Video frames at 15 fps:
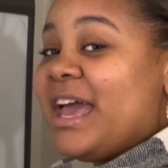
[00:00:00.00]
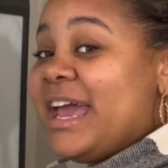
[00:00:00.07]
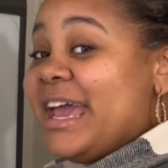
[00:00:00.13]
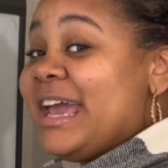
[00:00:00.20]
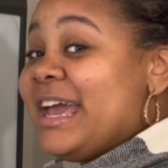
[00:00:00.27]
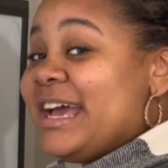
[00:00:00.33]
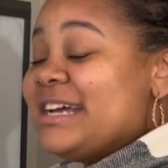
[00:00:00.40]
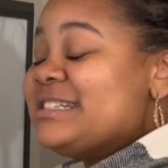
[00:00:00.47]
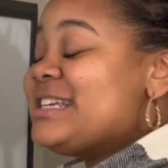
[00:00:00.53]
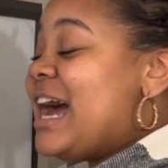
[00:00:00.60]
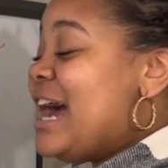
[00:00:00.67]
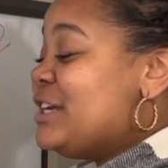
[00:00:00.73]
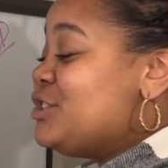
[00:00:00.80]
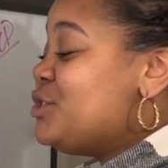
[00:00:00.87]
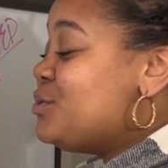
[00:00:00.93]
And
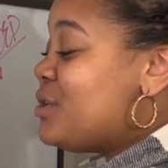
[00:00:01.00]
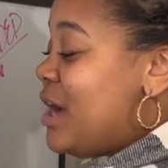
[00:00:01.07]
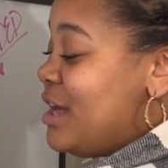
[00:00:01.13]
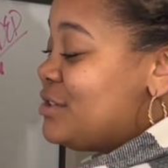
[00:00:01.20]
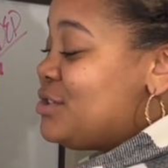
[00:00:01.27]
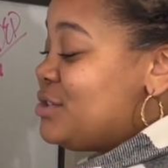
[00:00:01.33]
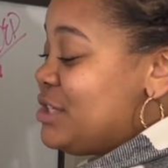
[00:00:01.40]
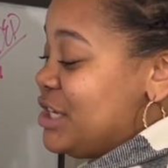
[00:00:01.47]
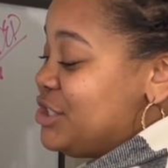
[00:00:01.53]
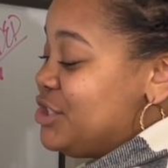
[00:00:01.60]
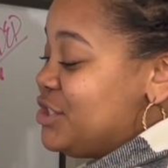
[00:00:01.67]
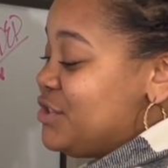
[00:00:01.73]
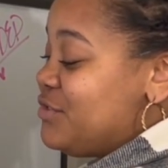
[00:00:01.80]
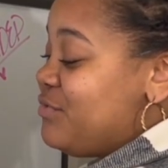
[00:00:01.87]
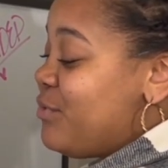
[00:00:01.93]
I do
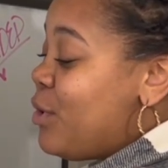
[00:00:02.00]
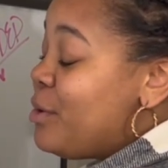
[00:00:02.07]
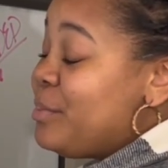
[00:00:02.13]
consultations for